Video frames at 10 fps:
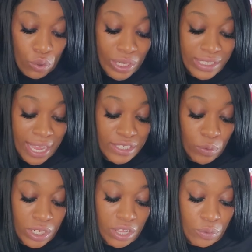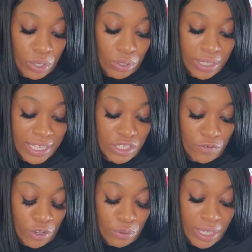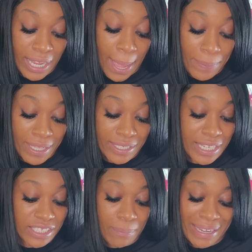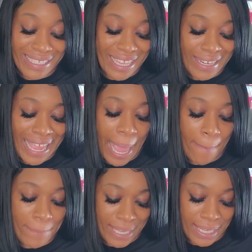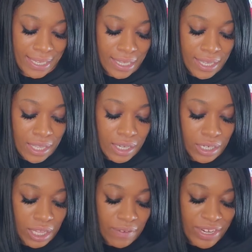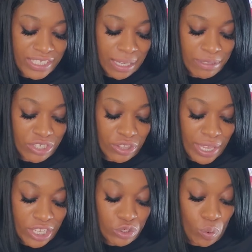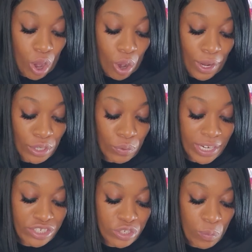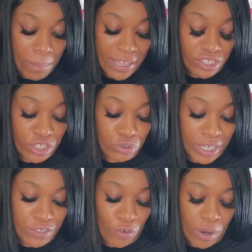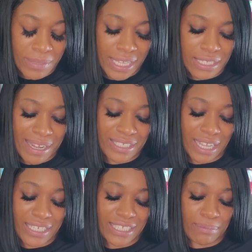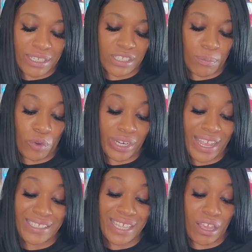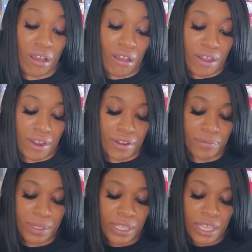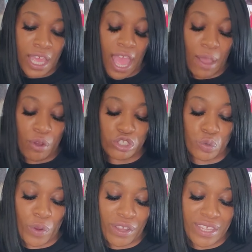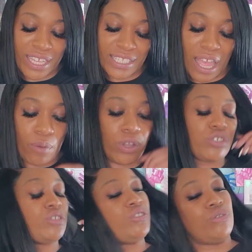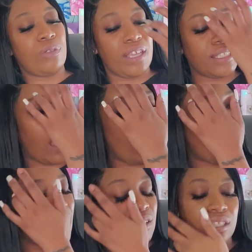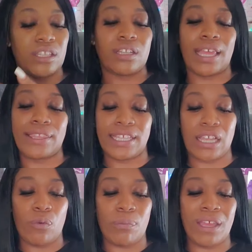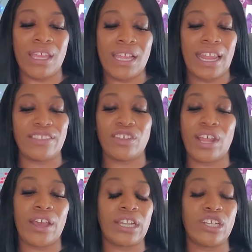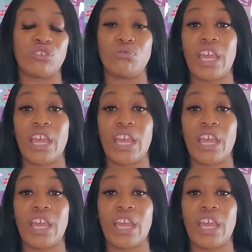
Criticizing one another will only lead to further unhappiness. Yeah, somebody's unhappy. Love and accept each other as you are and your relationship will magically transform. Yeah, somebody's not accepting someone as they are. I want you to wear this. I want you to do this. I want my house to look like this. I want my like they're not gonna let you